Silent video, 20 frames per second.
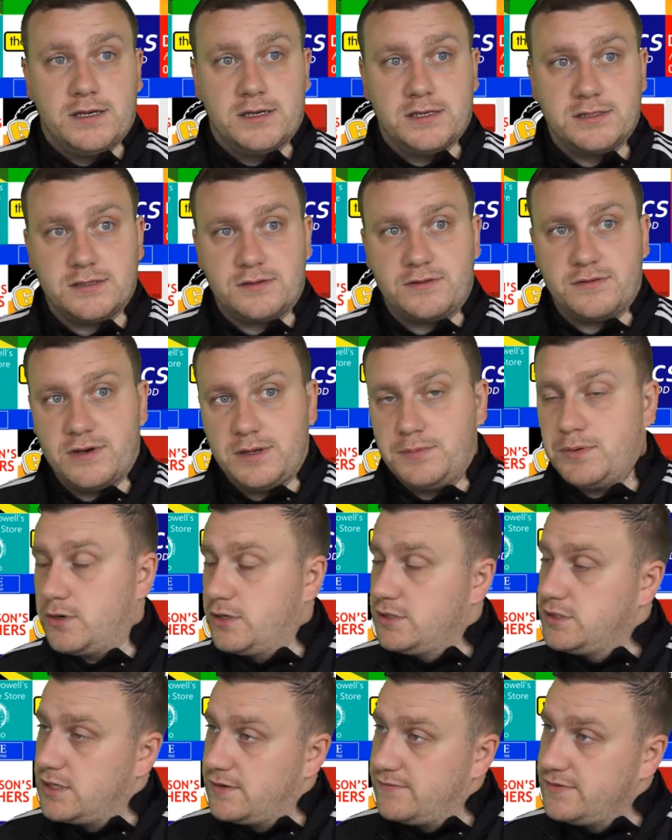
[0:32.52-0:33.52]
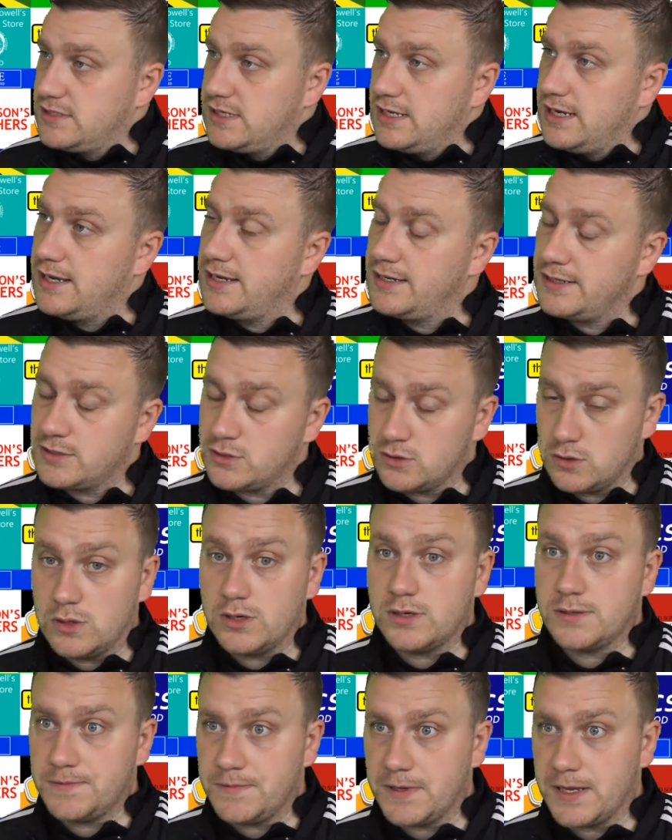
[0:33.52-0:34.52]
is the 3 points, obviously. So
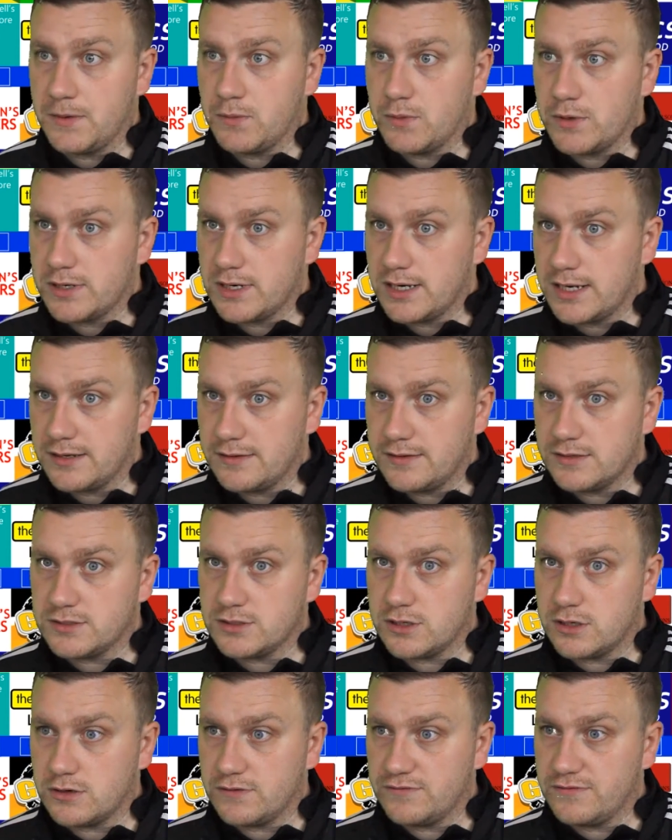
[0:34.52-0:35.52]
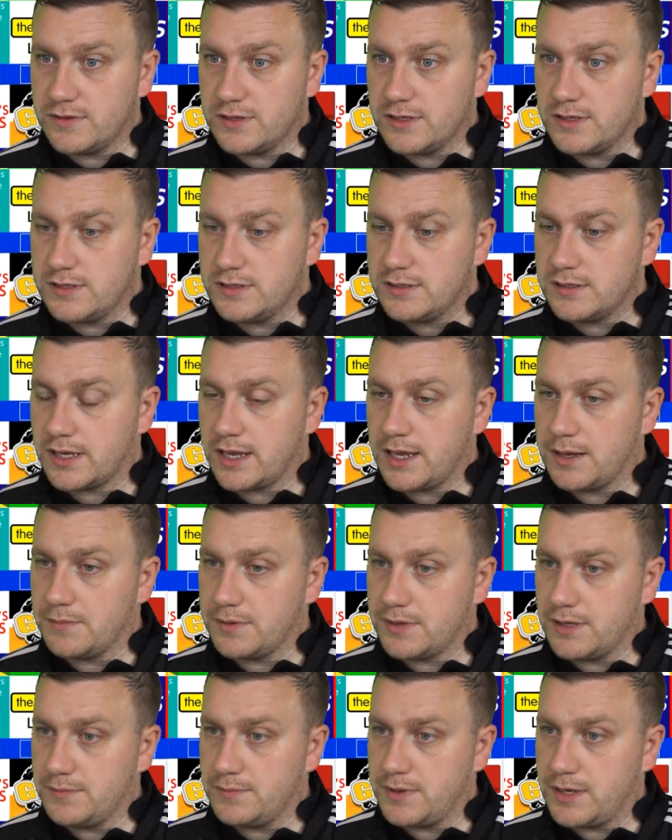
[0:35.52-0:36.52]
yeah, we're delighted to start off the
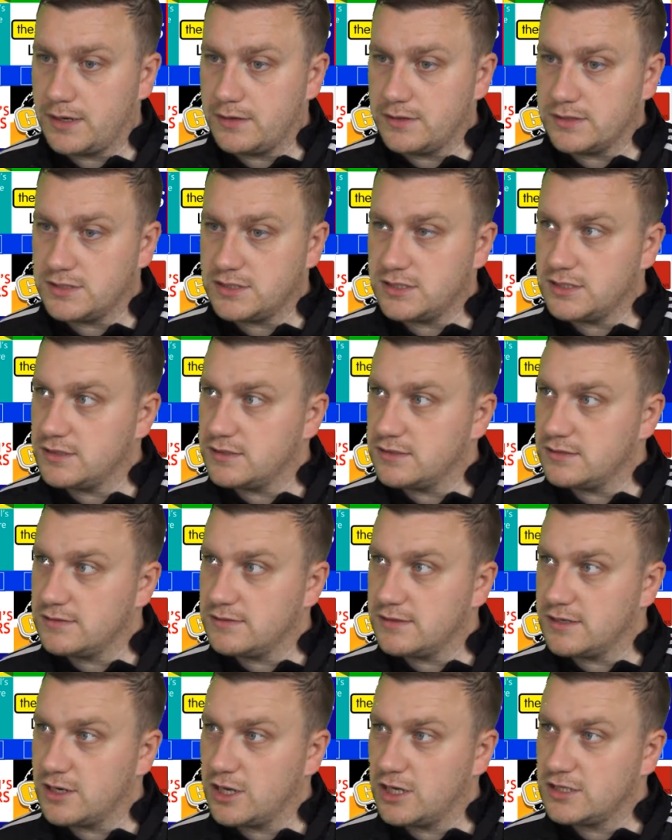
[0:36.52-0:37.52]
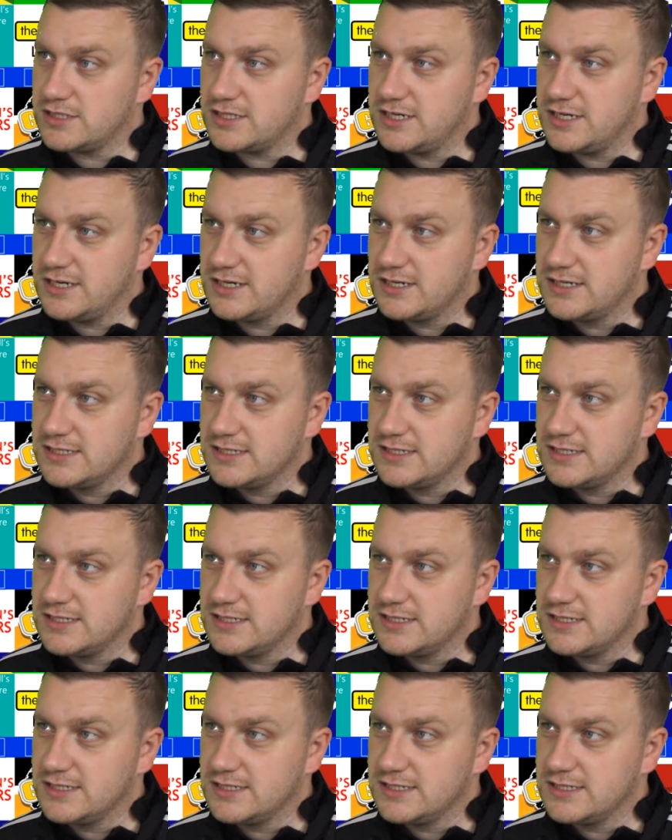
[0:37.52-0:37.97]
campaign better this year than last year.